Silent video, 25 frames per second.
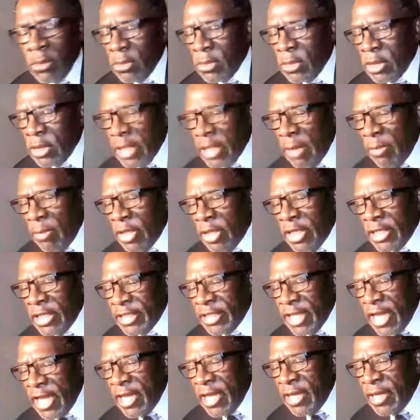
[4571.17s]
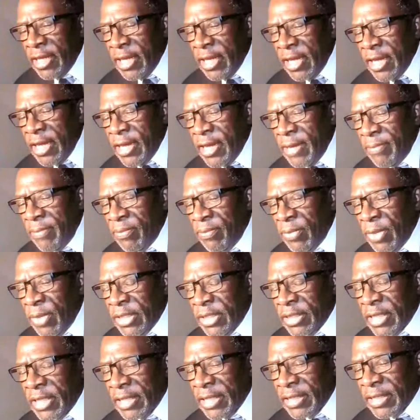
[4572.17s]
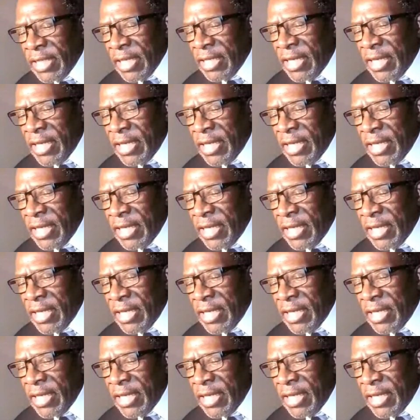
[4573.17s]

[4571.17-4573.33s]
Somebody saying, Mr.